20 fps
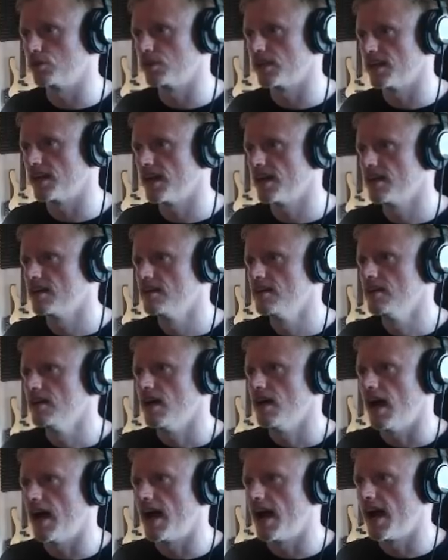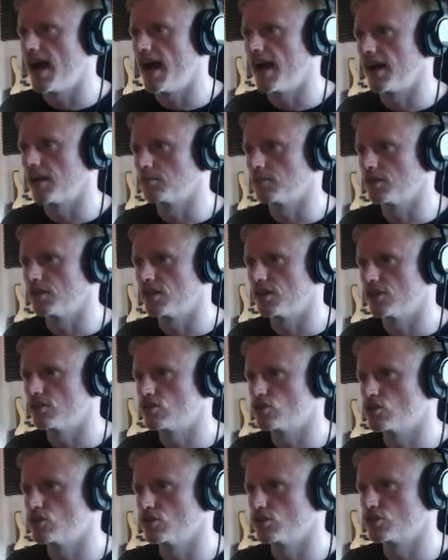here, and I'm going to
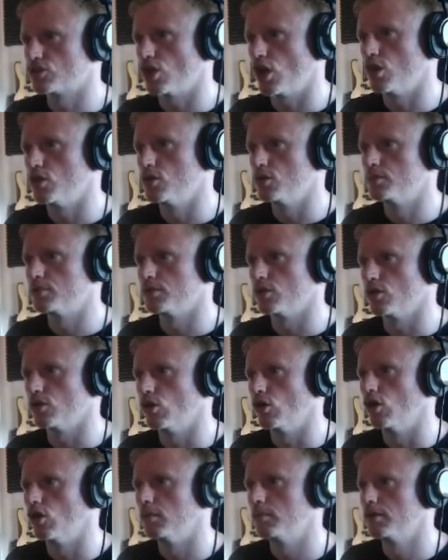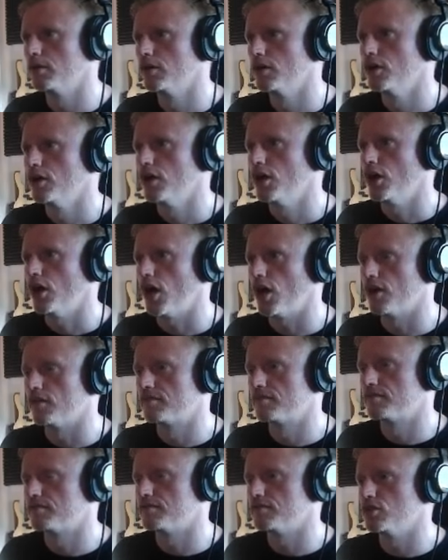just open up a
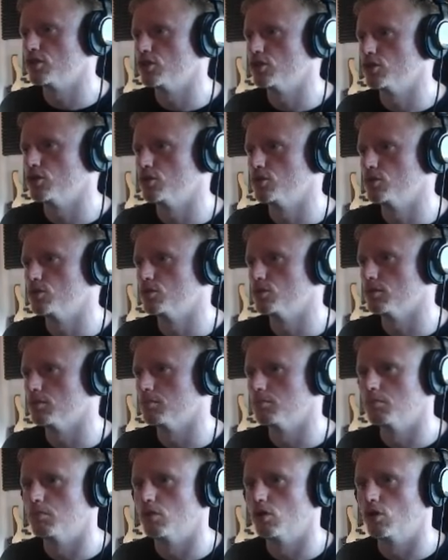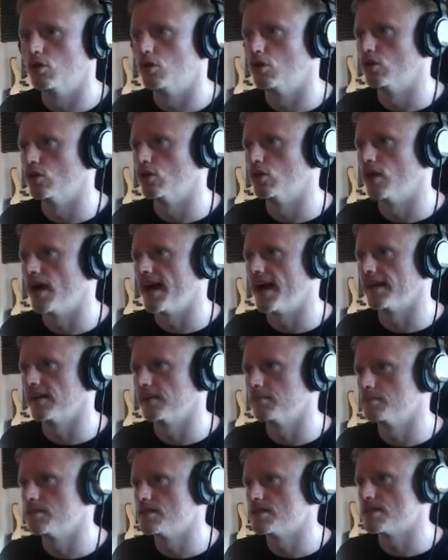few more
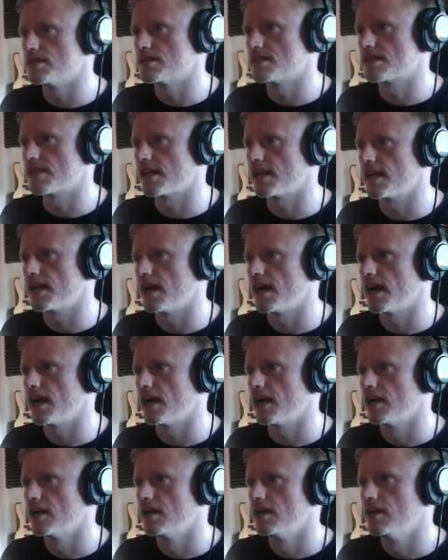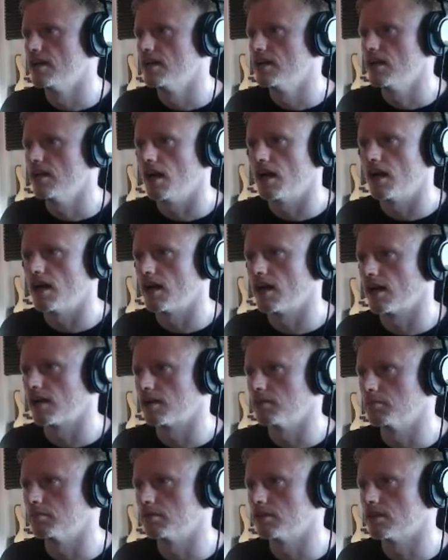elements here.
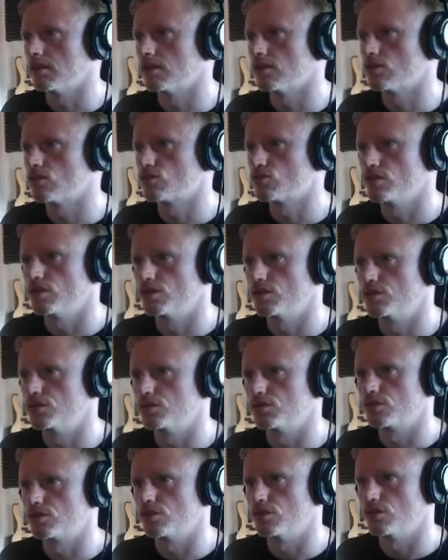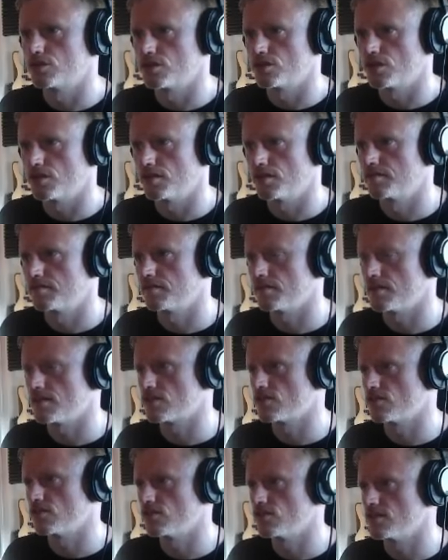Complete Control, cutoff
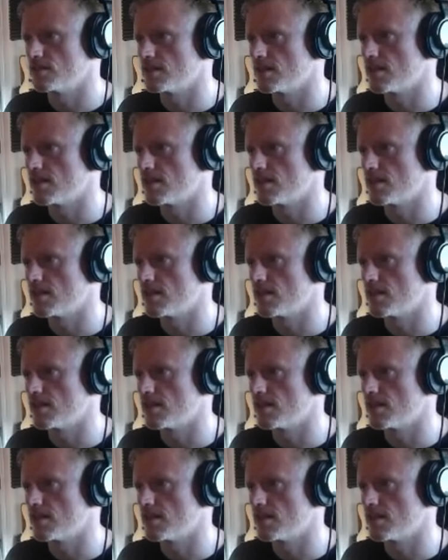is already